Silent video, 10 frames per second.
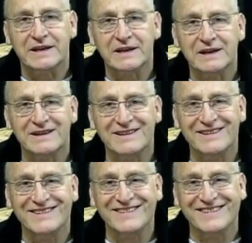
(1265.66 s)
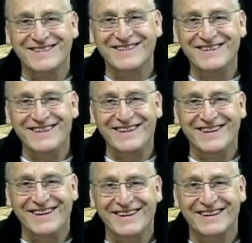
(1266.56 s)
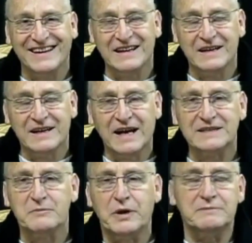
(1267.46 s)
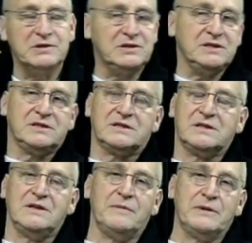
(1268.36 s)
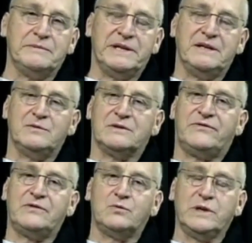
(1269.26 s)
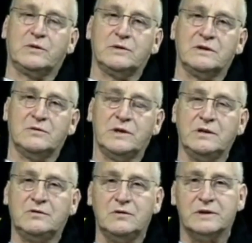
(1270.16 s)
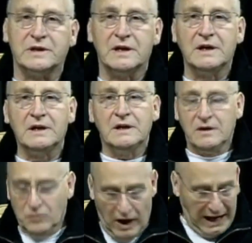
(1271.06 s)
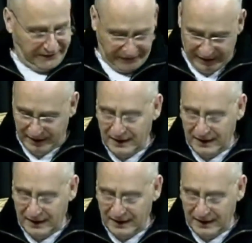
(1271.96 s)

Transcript: I said, Bobby, Jesus, you know, I'm going to be here with, for a week with you. What are you doing? What?